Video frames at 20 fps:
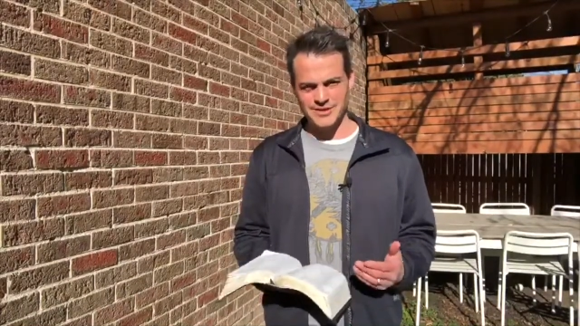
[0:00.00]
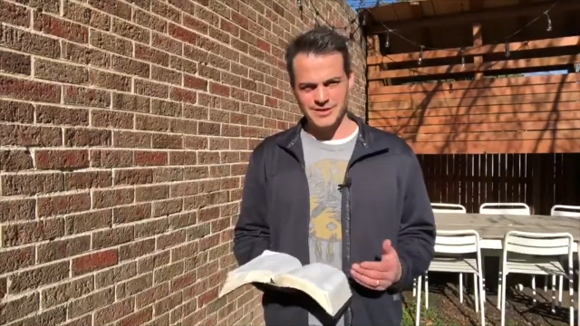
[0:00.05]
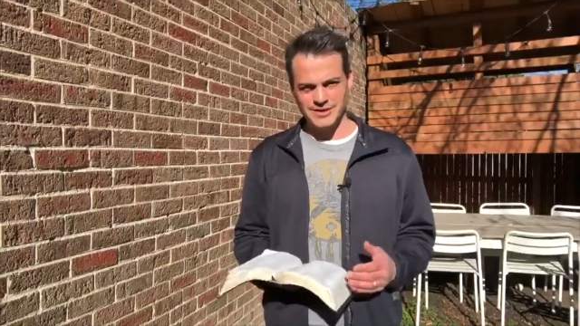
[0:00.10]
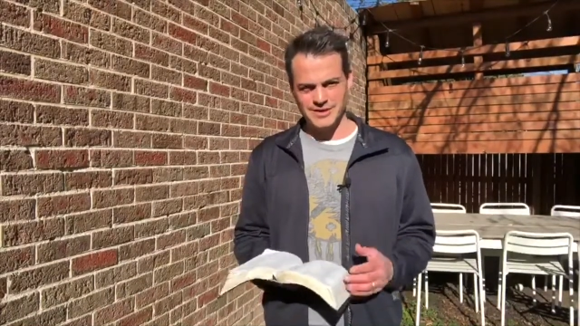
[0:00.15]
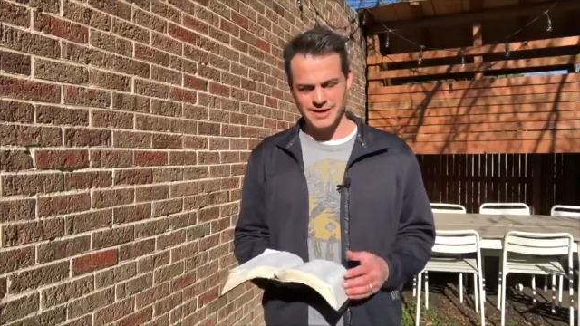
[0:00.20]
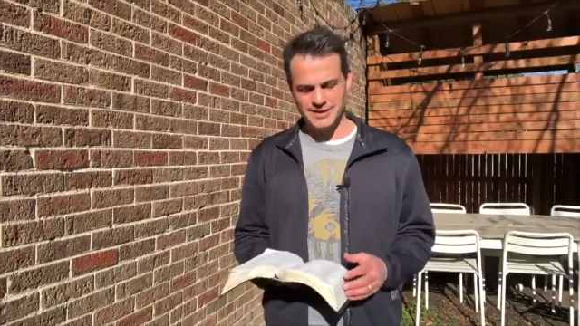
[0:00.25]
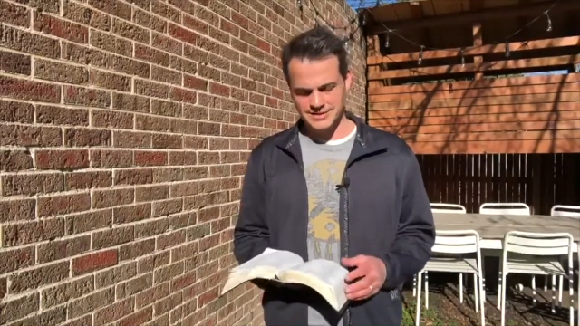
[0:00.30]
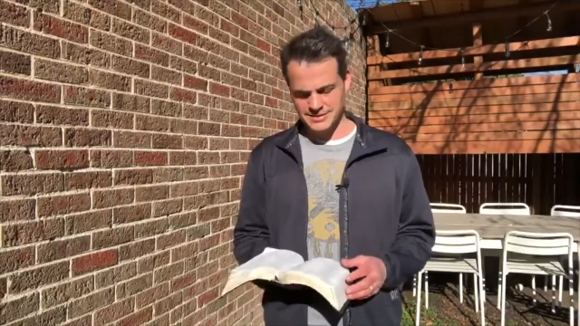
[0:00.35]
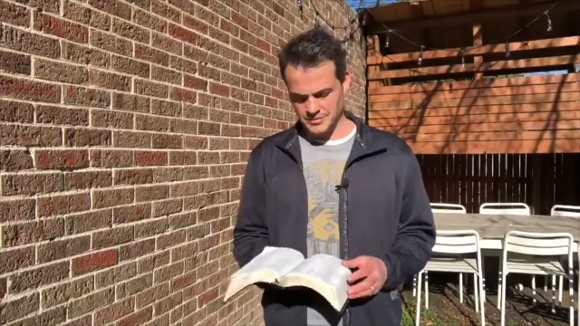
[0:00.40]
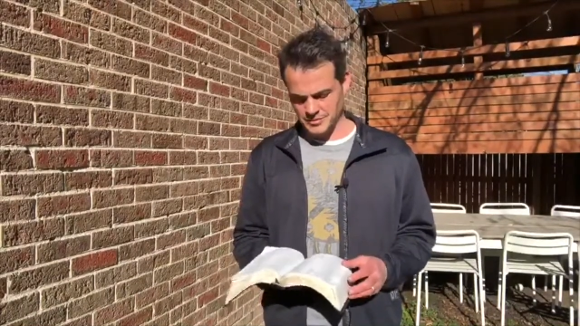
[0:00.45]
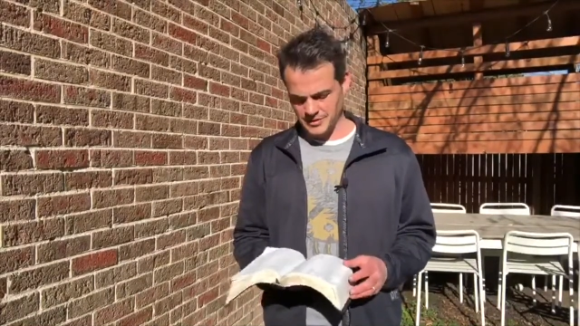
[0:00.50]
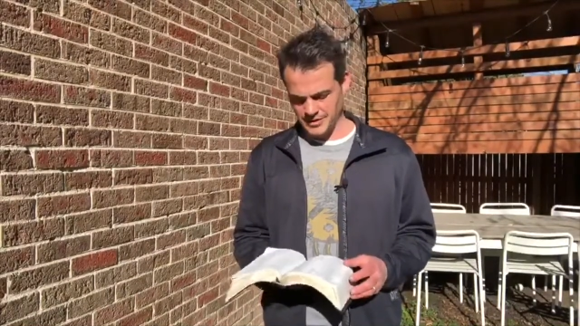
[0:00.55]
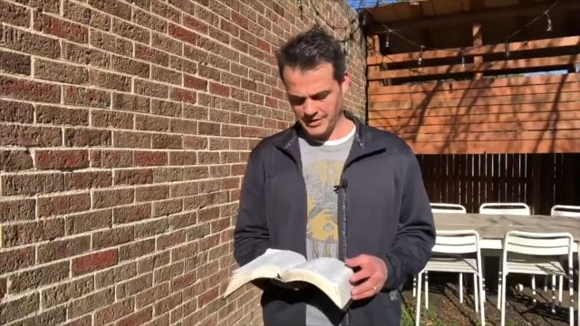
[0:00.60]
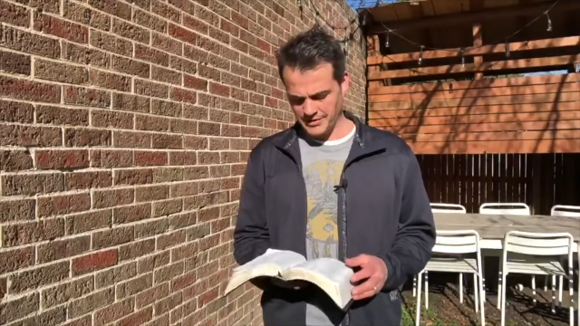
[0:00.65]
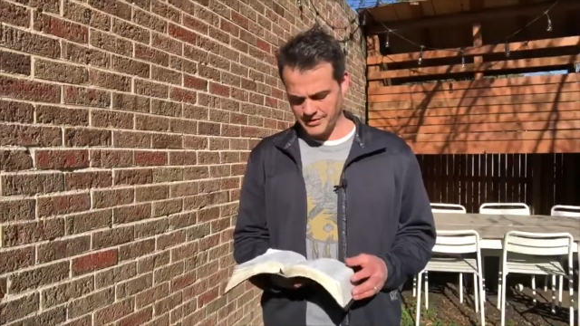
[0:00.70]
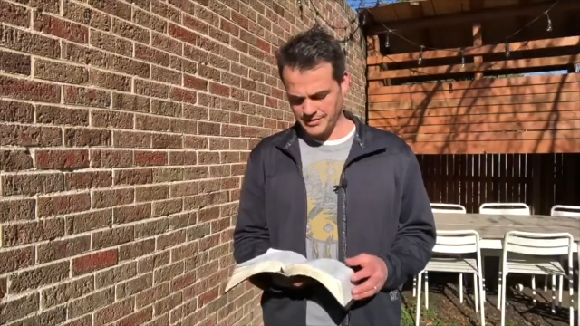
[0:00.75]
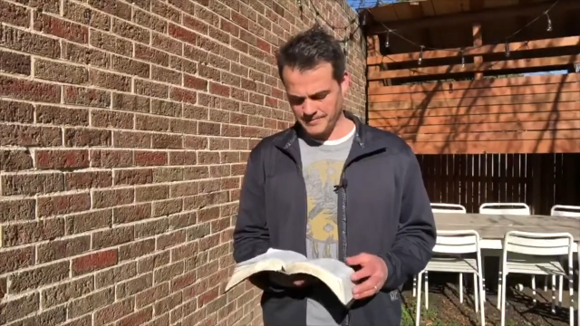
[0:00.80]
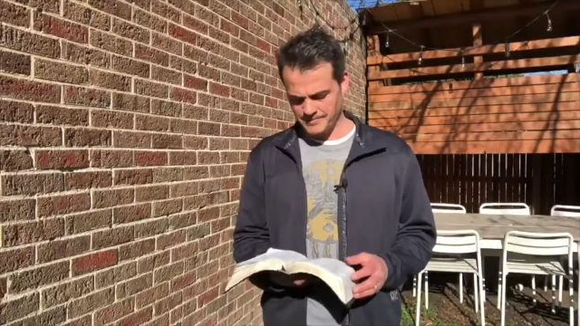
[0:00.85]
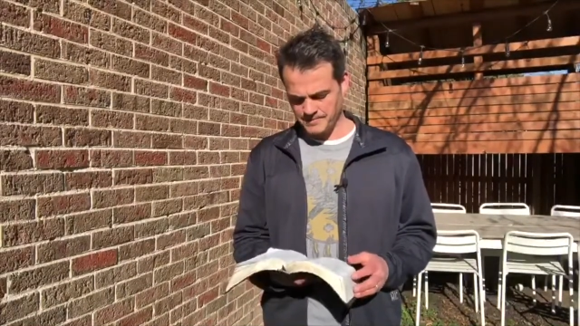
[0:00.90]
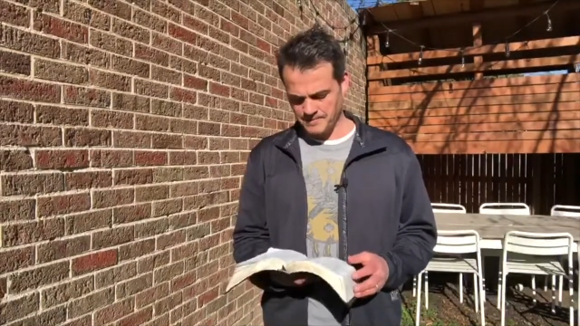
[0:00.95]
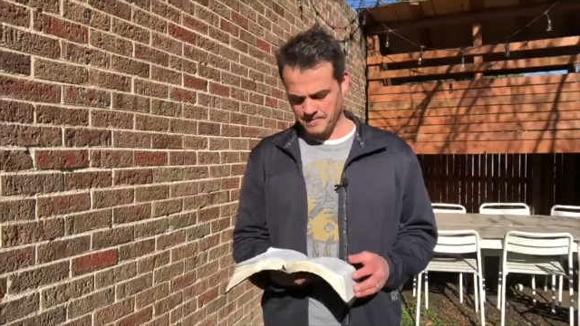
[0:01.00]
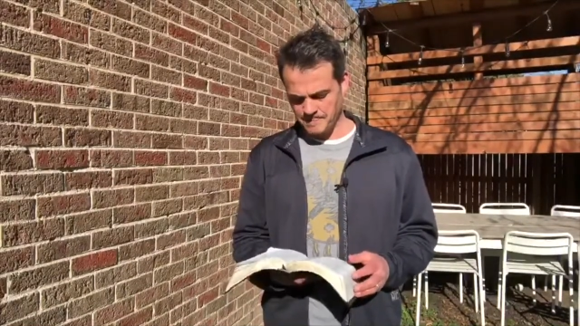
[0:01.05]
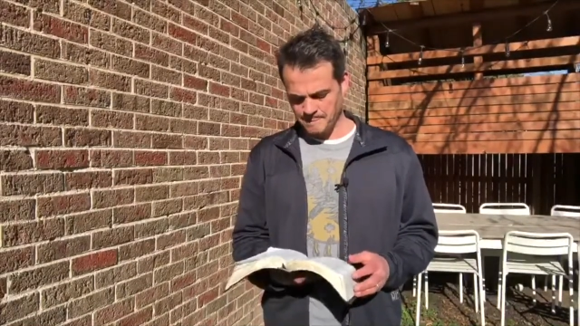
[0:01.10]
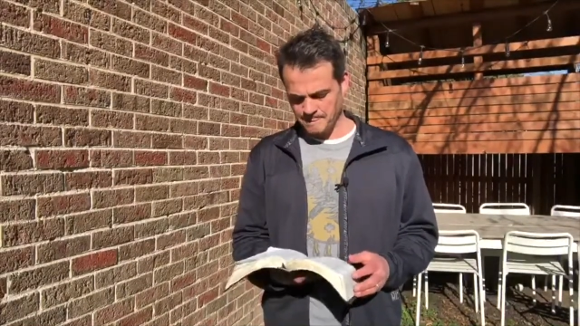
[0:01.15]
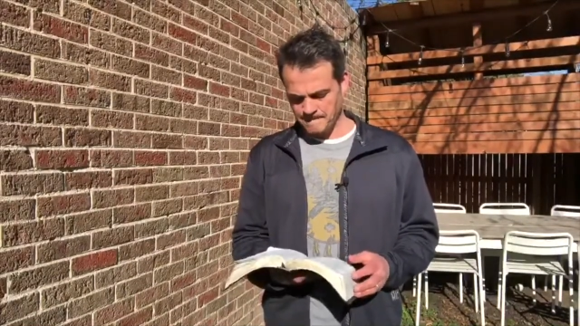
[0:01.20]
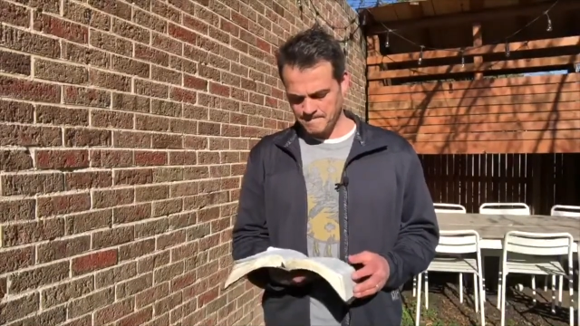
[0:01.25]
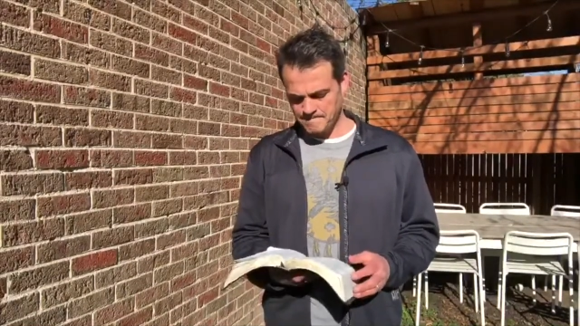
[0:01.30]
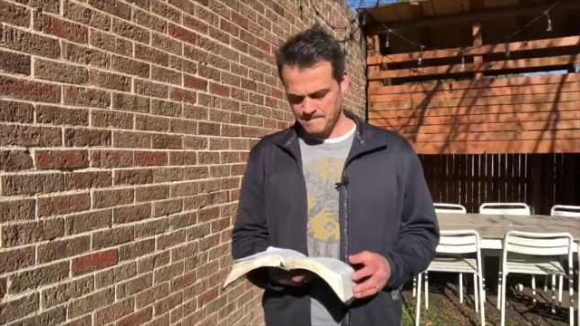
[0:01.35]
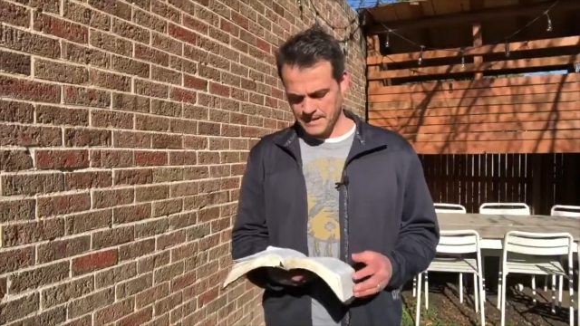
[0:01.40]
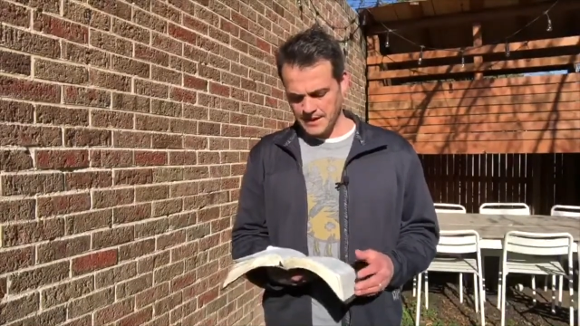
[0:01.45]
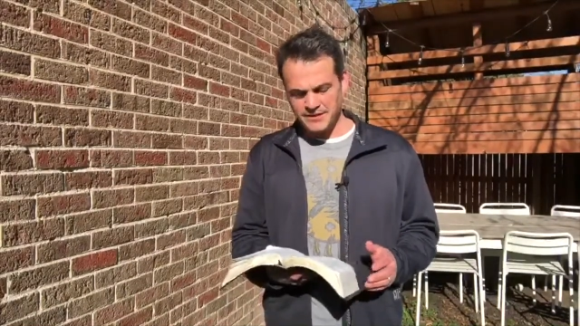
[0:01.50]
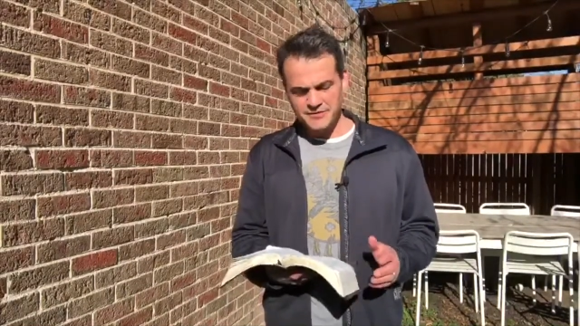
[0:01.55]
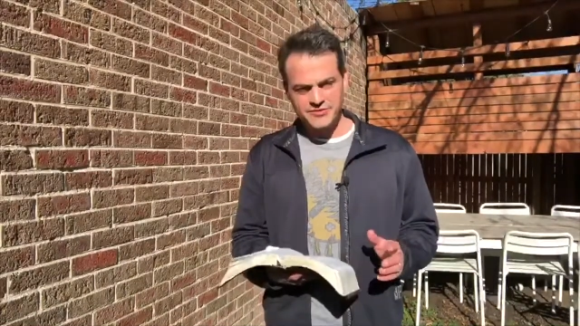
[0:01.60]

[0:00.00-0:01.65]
connected with. And